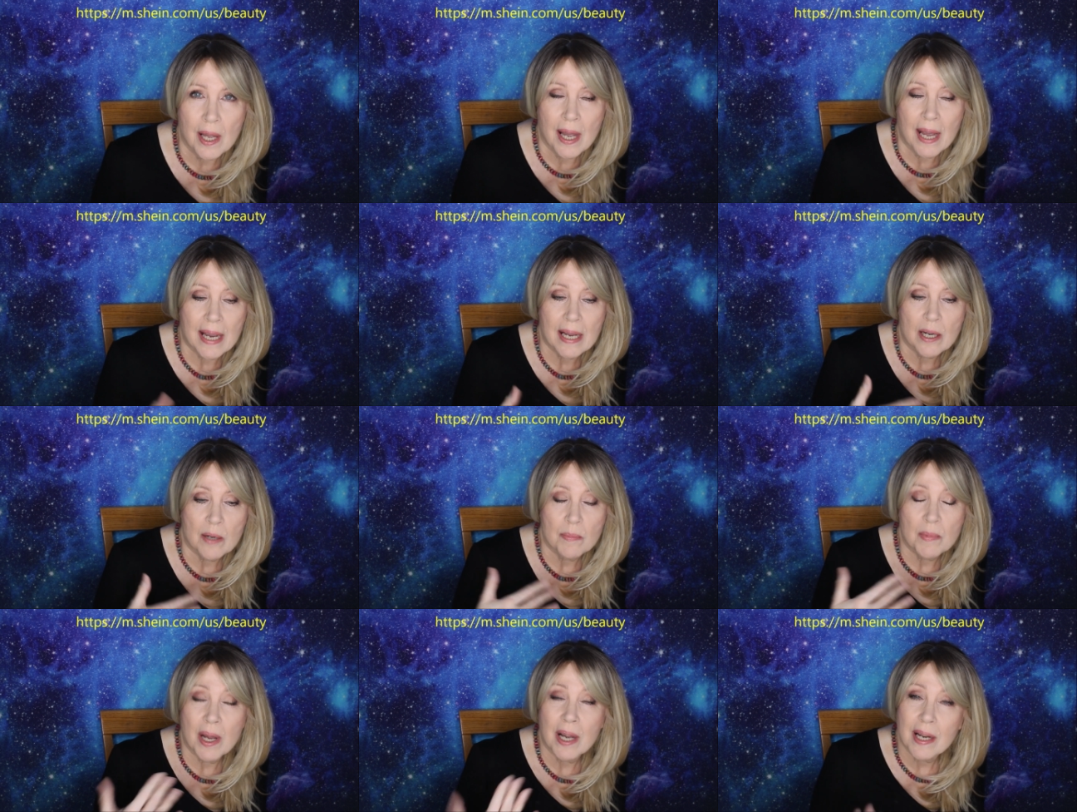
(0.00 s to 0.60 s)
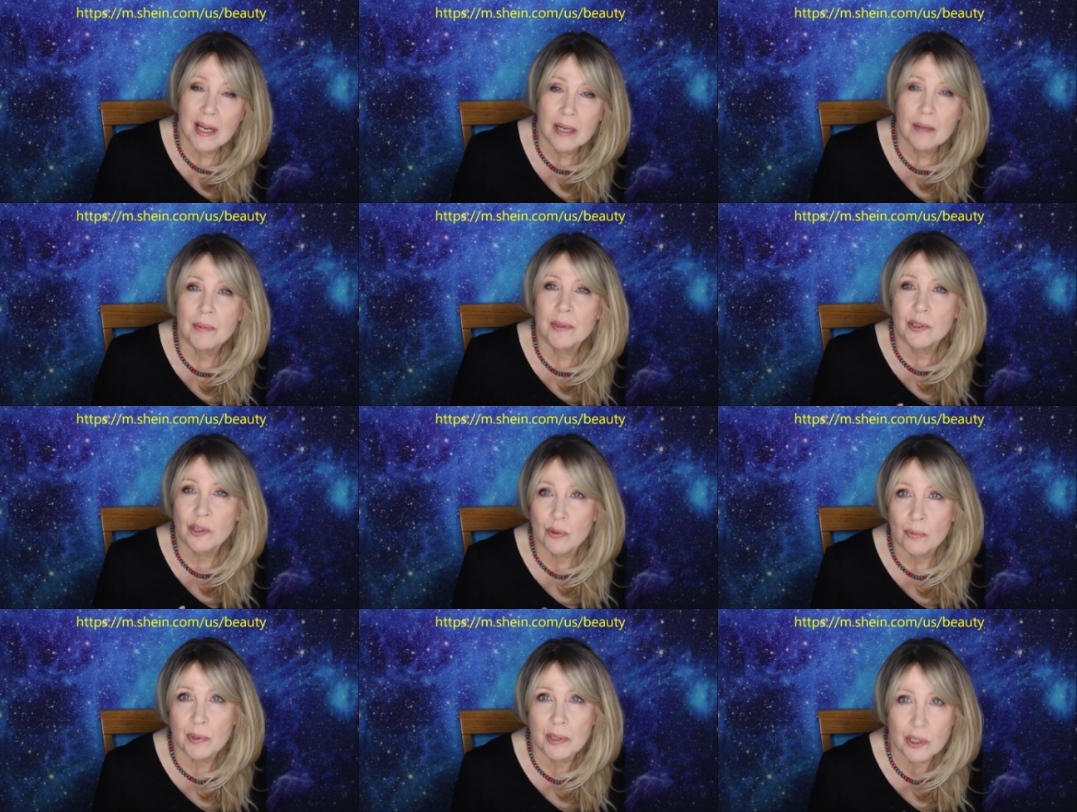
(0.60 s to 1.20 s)
and I'm not able
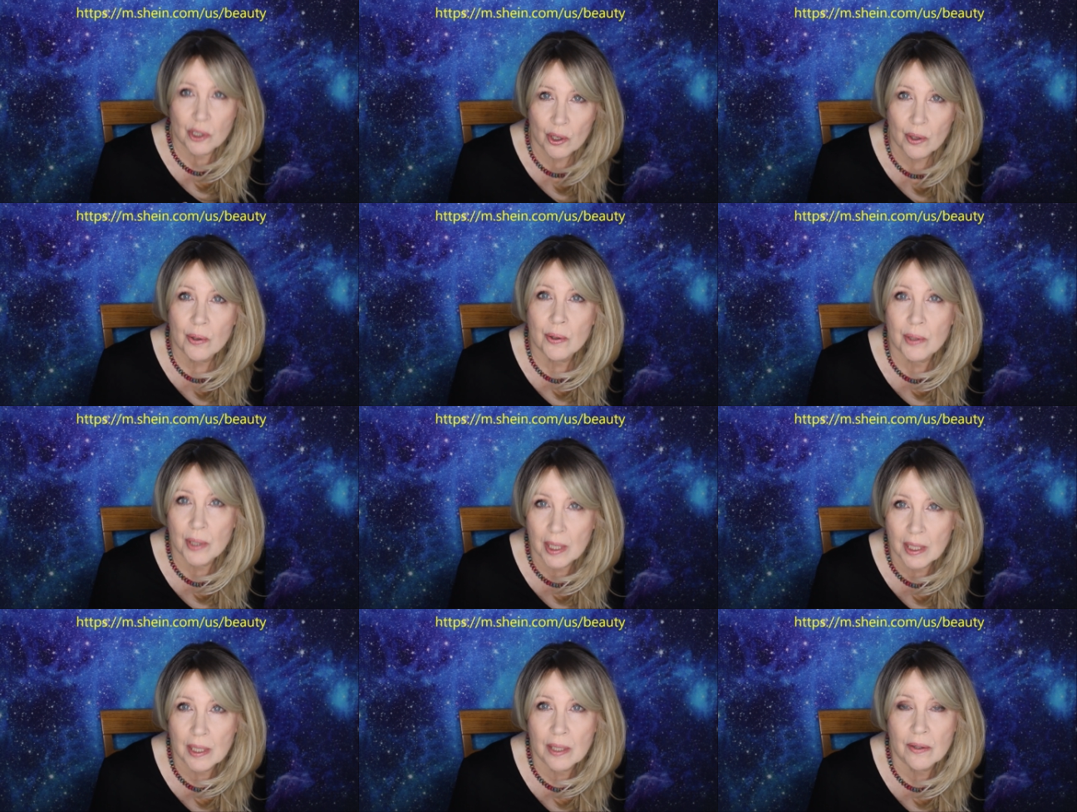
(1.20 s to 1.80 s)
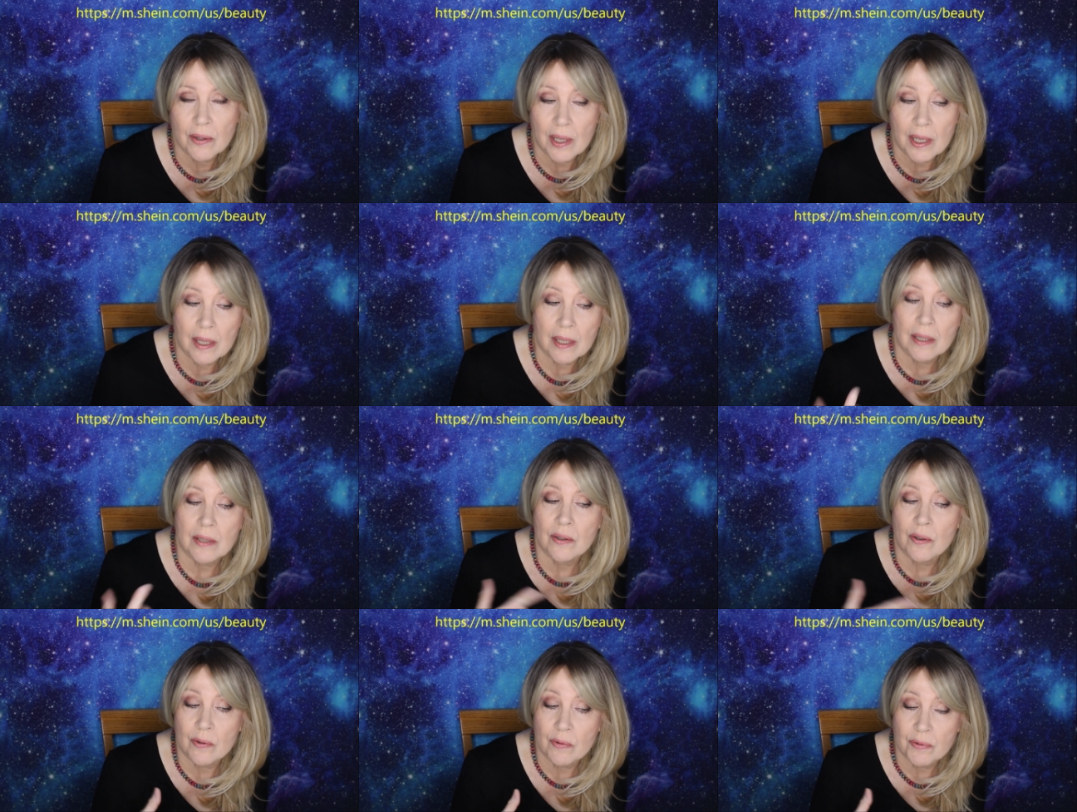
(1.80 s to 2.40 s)
to return anything, and
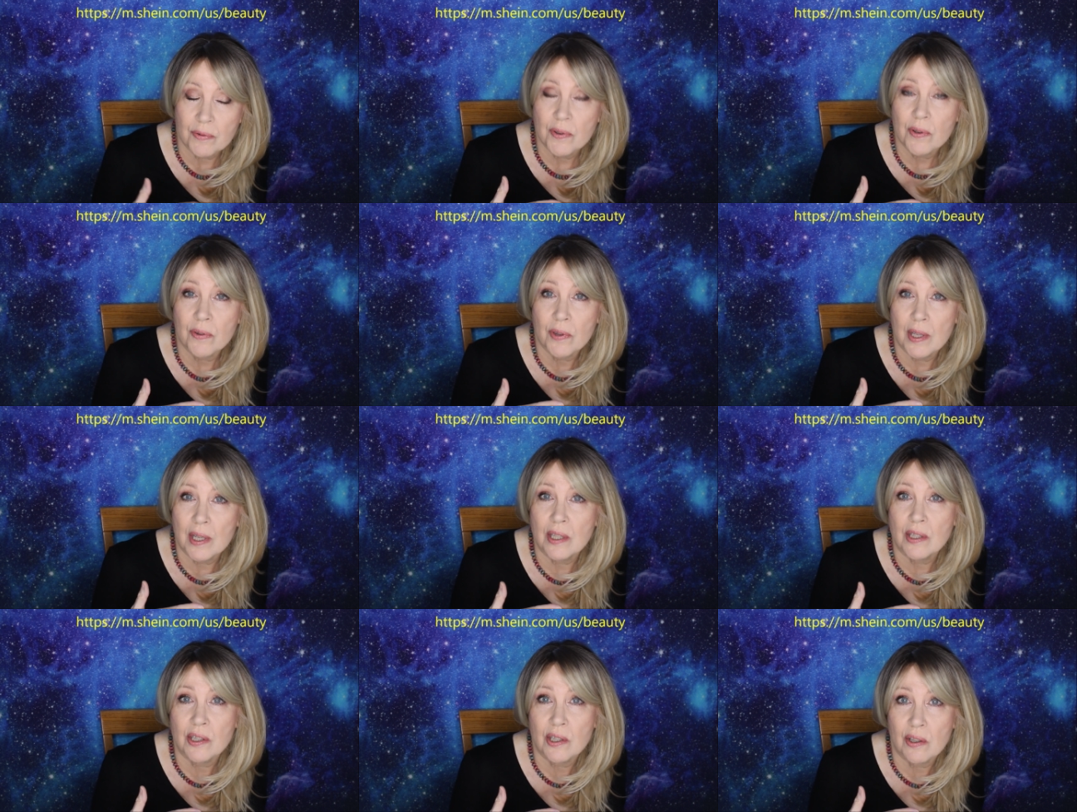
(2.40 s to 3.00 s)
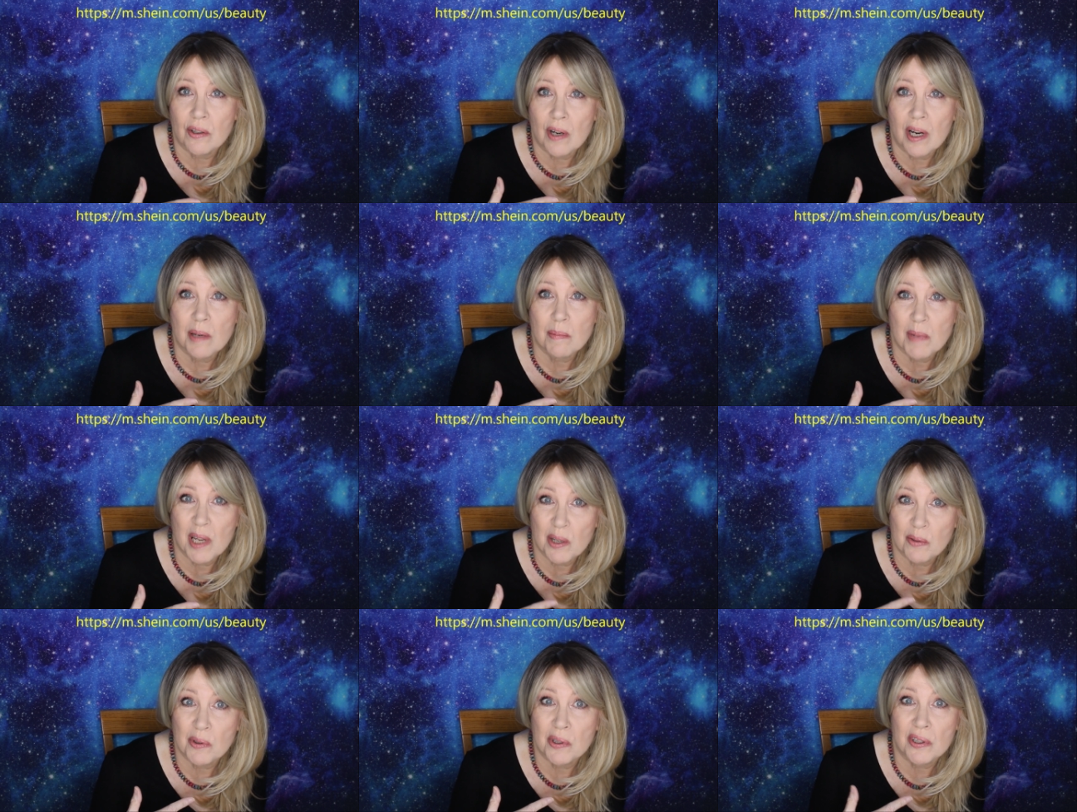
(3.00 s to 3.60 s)
there are a few things here I'm
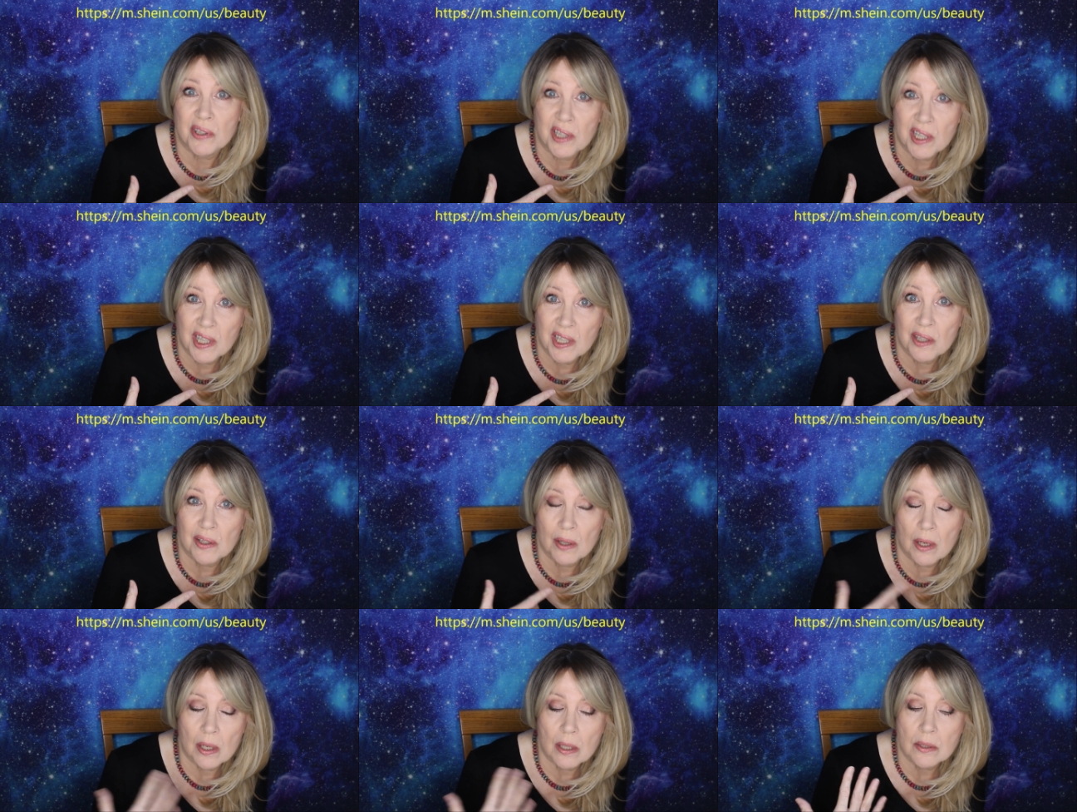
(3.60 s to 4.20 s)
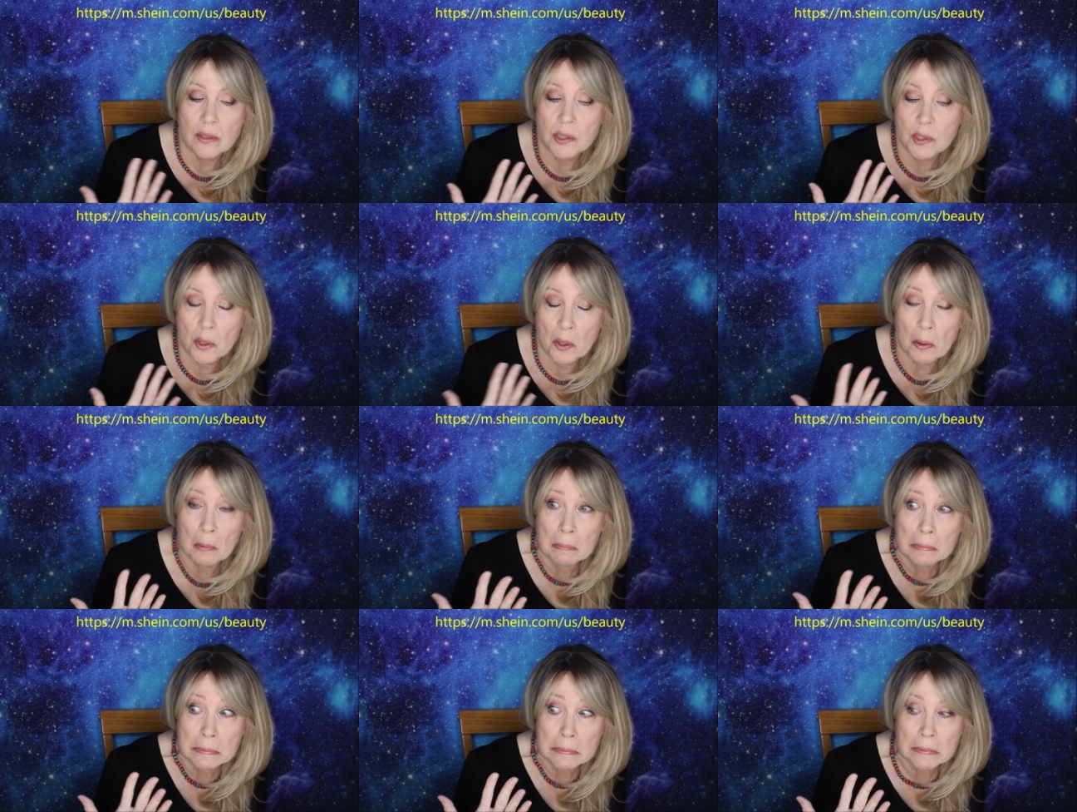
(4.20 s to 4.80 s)
not real keen on,
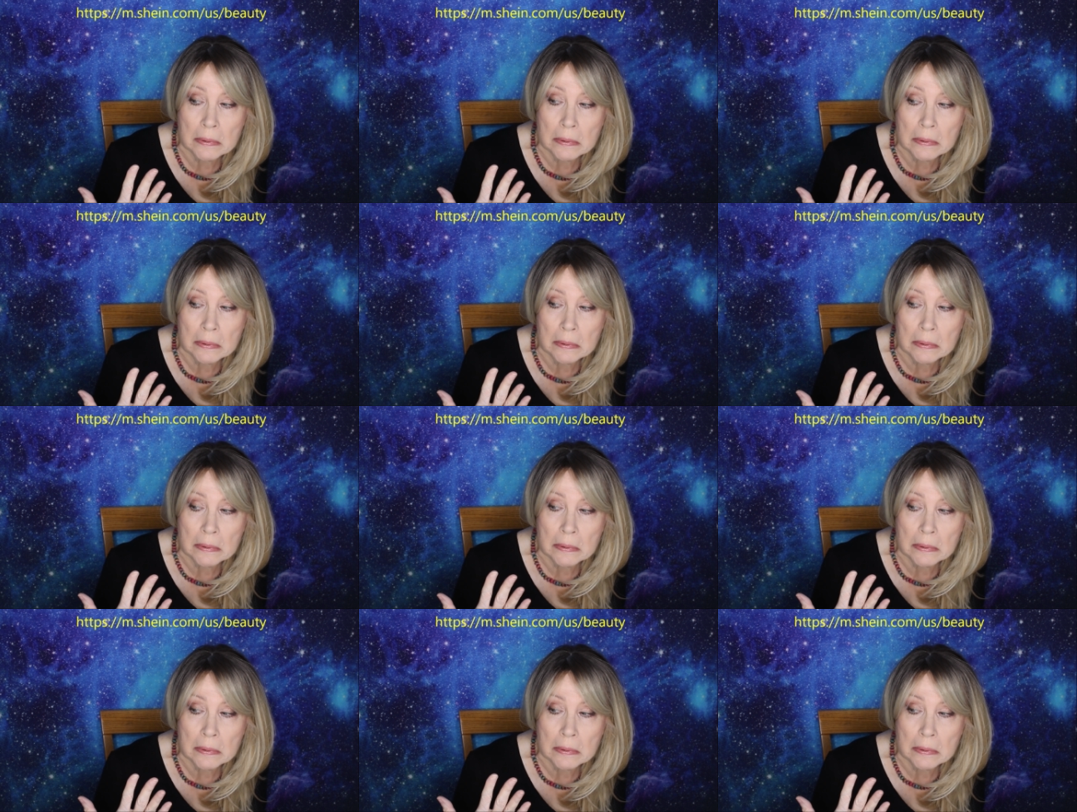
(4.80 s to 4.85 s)
so